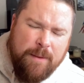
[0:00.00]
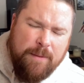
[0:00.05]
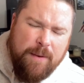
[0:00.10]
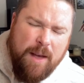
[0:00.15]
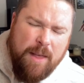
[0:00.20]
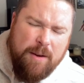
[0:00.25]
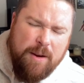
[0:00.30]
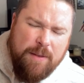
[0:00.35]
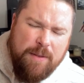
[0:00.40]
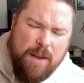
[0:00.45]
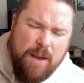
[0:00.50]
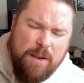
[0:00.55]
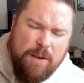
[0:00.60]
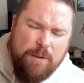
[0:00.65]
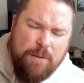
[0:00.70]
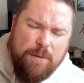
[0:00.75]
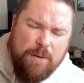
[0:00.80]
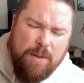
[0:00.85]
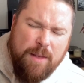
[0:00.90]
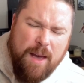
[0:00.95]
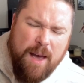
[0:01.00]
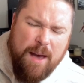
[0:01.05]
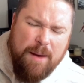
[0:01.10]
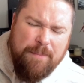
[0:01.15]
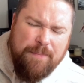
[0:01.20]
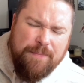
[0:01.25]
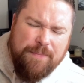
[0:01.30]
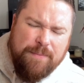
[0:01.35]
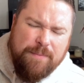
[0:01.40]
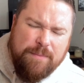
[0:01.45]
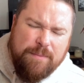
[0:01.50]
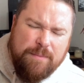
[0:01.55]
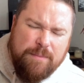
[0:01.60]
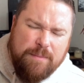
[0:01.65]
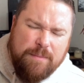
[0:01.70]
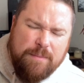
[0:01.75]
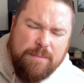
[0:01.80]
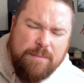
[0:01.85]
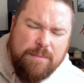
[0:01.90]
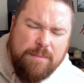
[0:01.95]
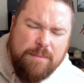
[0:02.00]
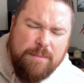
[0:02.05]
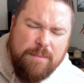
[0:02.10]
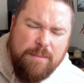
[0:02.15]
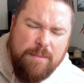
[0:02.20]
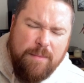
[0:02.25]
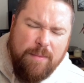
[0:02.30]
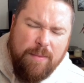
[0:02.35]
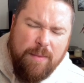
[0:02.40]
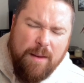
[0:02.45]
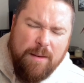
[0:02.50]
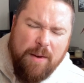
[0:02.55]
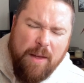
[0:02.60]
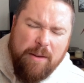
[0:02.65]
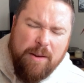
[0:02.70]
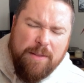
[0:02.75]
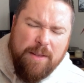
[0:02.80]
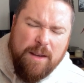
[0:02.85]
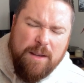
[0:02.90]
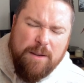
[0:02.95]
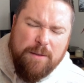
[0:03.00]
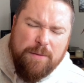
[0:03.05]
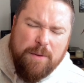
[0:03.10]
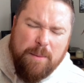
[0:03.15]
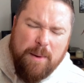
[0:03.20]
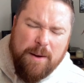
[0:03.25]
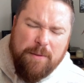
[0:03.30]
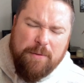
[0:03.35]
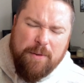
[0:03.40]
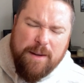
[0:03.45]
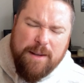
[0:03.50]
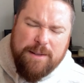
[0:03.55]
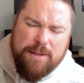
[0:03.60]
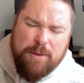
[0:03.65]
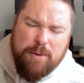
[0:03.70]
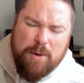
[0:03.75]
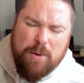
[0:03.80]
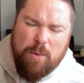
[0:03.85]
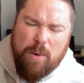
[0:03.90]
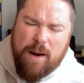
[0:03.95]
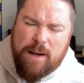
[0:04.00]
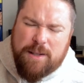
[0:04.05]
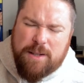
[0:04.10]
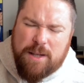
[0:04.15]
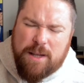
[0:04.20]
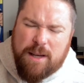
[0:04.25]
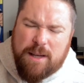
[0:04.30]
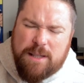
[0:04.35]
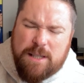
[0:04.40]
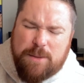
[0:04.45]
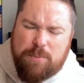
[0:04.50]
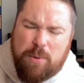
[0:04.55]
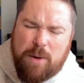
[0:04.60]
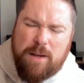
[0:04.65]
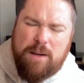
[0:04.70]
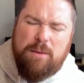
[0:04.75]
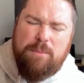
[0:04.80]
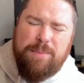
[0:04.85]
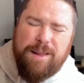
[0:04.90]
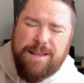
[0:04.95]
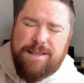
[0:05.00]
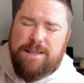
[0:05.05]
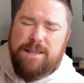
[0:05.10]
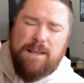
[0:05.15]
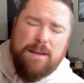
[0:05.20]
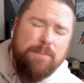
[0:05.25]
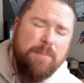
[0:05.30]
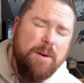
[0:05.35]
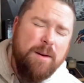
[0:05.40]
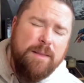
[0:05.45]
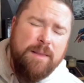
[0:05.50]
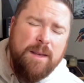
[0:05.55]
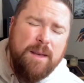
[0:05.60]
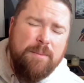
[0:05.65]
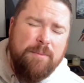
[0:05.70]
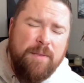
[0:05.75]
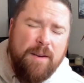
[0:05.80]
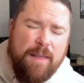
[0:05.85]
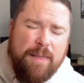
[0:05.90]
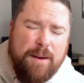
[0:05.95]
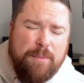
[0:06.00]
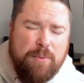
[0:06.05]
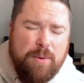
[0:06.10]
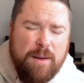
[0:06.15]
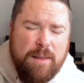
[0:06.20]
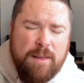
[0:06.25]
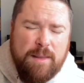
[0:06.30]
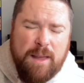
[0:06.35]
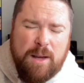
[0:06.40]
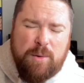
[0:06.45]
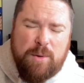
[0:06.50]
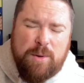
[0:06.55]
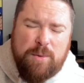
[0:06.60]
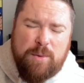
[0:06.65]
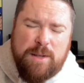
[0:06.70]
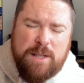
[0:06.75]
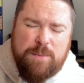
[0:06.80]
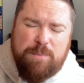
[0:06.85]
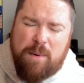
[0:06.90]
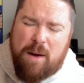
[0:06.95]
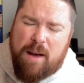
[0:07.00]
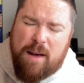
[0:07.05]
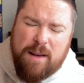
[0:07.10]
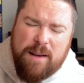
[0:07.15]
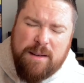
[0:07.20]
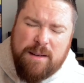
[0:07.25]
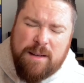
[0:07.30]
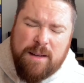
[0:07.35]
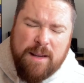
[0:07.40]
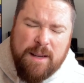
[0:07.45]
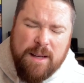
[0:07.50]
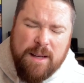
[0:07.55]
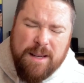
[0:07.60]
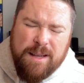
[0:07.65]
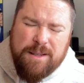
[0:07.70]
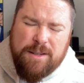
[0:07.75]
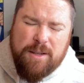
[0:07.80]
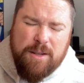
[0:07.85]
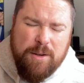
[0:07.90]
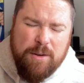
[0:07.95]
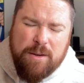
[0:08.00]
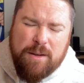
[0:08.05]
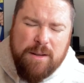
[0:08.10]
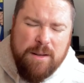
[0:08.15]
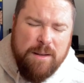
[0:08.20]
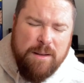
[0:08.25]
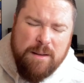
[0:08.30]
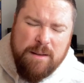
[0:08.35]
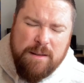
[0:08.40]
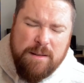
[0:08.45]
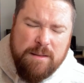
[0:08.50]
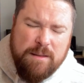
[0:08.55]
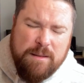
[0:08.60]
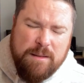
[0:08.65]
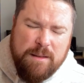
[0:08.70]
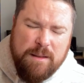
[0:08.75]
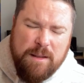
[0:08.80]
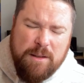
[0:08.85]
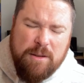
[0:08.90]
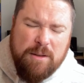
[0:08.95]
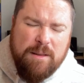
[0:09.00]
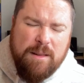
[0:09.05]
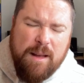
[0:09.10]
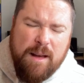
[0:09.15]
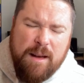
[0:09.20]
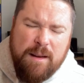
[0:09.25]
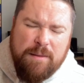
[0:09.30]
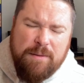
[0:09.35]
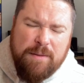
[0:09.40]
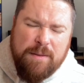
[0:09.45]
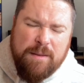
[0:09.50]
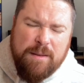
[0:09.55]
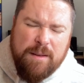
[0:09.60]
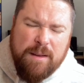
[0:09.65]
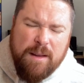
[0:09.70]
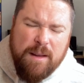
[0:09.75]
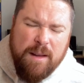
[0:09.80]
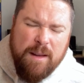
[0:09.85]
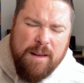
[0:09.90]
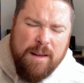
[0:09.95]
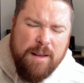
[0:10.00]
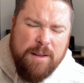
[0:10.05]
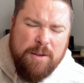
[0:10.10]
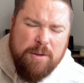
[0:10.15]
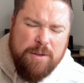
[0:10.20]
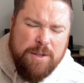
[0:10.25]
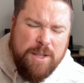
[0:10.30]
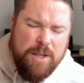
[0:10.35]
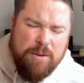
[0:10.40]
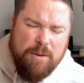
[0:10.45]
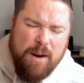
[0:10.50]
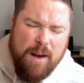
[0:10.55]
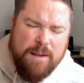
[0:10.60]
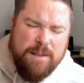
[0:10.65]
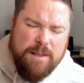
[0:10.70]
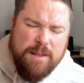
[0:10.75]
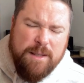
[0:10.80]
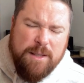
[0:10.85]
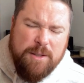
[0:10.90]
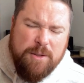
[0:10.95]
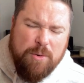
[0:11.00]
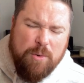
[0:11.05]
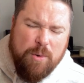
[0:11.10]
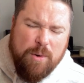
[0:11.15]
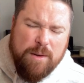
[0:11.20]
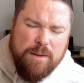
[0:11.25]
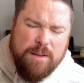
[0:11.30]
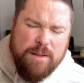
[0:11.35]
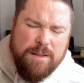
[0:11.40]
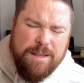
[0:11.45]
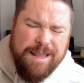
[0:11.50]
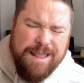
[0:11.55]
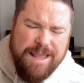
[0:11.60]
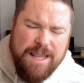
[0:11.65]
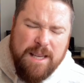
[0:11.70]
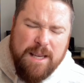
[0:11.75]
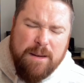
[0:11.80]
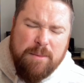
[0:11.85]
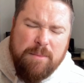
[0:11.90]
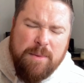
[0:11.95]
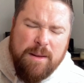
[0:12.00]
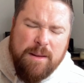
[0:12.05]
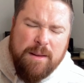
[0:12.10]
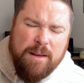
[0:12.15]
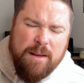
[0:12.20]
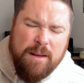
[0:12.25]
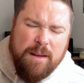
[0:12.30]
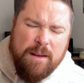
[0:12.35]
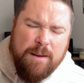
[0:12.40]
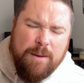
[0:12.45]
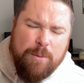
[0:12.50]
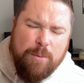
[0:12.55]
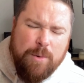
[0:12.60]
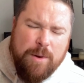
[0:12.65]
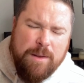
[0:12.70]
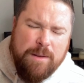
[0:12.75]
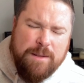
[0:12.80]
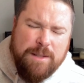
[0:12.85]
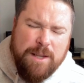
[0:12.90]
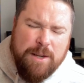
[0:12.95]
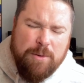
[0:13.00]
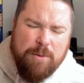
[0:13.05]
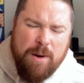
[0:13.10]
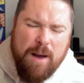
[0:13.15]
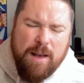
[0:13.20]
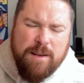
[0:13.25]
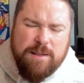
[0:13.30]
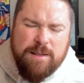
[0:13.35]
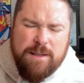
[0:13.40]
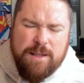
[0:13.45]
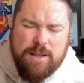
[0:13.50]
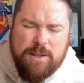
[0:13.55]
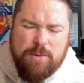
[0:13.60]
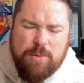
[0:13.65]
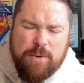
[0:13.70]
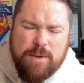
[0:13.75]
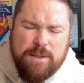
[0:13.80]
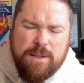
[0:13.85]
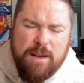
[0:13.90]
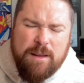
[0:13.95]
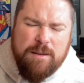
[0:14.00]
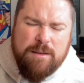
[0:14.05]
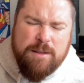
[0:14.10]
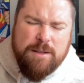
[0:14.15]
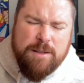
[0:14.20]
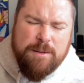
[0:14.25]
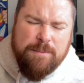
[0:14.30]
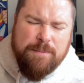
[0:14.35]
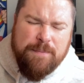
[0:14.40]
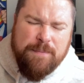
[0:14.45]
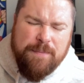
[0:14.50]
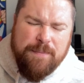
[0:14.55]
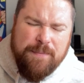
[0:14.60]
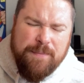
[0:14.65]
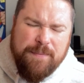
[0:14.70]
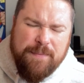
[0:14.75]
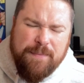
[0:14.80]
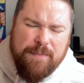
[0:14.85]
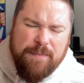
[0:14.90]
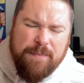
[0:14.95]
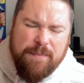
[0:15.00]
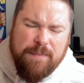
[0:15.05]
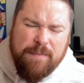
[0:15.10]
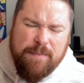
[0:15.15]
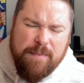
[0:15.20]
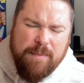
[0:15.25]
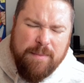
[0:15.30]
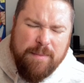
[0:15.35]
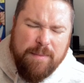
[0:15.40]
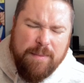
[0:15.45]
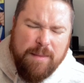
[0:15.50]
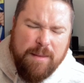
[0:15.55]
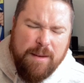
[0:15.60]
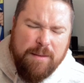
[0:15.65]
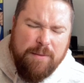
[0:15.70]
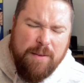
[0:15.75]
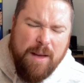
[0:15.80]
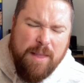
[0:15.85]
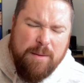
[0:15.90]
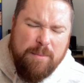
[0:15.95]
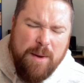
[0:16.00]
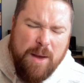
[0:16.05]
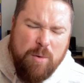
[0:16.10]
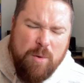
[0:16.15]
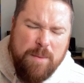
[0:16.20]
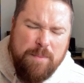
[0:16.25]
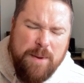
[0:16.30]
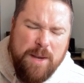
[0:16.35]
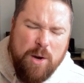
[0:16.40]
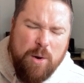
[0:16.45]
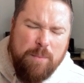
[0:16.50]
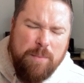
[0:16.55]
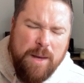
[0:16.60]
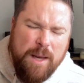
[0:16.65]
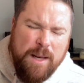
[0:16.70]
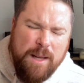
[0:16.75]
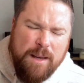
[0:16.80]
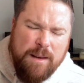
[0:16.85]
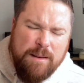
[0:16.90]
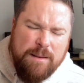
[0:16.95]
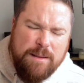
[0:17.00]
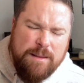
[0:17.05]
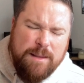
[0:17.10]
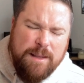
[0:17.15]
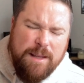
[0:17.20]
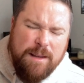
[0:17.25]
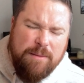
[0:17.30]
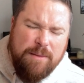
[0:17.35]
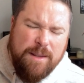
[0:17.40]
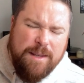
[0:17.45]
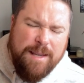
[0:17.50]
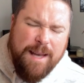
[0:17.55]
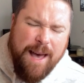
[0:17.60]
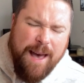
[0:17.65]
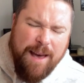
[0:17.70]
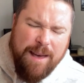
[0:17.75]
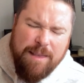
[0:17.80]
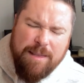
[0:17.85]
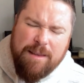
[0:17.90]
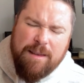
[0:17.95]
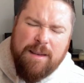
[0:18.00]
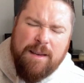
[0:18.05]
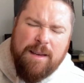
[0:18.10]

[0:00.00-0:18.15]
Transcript: Father, I thank you for that. Father, thank you for my friends who are watching. I just pray your blessing upon them. Father, I pray that they would respond to your goodness and your love and your generosity towards them with generosity towards others. Father, may we be obedient to give the tithe.